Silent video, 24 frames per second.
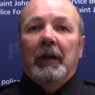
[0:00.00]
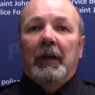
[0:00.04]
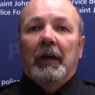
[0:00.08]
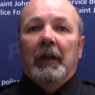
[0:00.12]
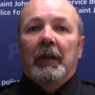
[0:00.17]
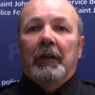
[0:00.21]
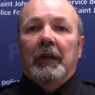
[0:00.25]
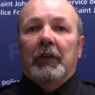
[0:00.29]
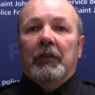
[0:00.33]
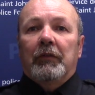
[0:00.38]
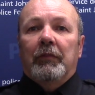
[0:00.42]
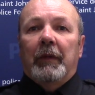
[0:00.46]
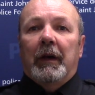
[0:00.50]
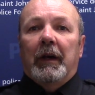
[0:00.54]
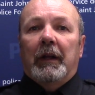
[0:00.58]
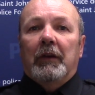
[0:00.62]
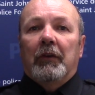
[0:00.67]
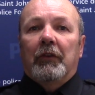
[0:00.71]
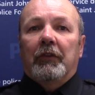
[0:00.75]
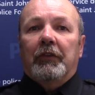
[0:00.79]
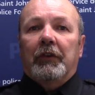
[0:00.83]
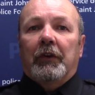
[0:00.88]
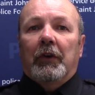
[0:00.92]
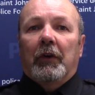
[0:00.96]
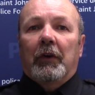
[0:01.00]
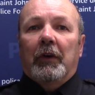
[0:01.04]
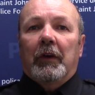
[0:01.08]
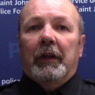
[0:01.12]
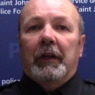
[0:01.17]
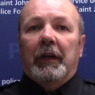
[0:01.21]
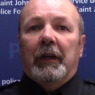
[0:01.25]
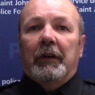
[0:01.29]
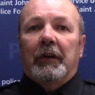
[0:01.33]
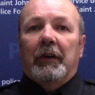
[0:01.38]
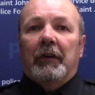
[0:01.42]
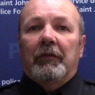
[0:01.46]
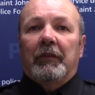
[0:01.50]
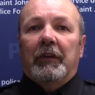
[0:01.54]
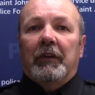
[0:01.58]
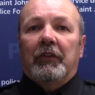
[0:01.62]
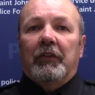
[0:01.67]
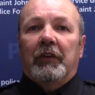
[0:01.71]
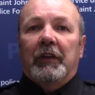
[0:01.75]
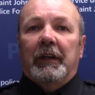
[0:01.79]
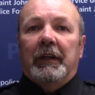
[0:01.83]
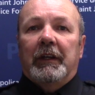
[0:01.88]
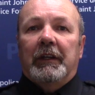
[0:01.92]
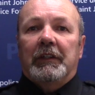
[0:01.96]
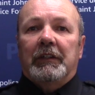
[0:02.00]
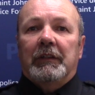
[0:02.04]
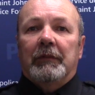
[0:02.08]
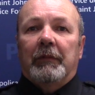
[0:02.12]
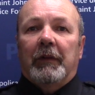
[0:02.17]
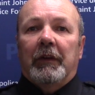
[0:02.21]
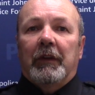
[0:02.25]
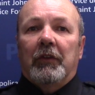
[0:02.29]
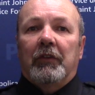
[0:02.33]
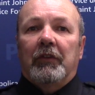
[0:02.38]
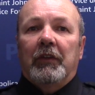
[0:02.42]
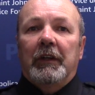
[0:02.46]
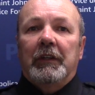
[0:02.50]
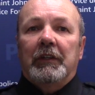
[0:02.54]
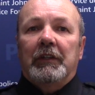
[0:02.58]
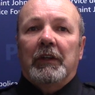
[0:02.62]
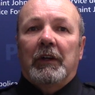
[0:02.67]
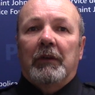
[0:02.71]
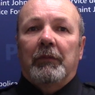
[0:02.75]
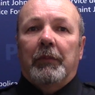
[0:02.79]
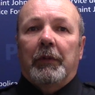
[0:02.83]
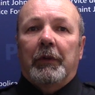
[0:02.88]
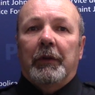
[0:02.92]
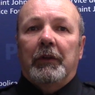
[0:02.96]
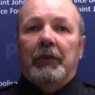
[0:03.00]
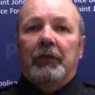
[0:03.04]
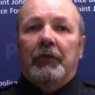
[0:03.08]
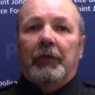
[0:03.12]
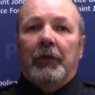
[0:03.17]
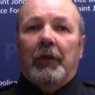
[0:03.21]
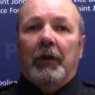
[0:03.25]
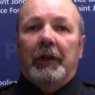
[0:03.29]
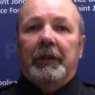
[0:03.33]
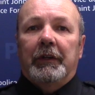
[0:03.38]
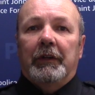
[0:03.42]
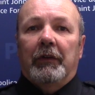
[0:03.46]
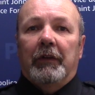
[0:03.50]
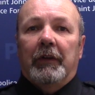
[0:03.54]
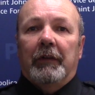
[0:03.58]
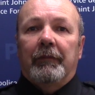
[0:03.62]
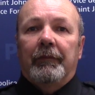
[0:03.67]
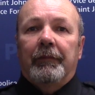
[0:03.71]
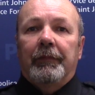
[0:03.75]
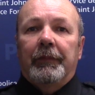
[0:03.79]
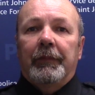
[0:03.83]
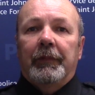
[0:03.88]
This matter is currently under investigation by the St. John Police Fraud Unit.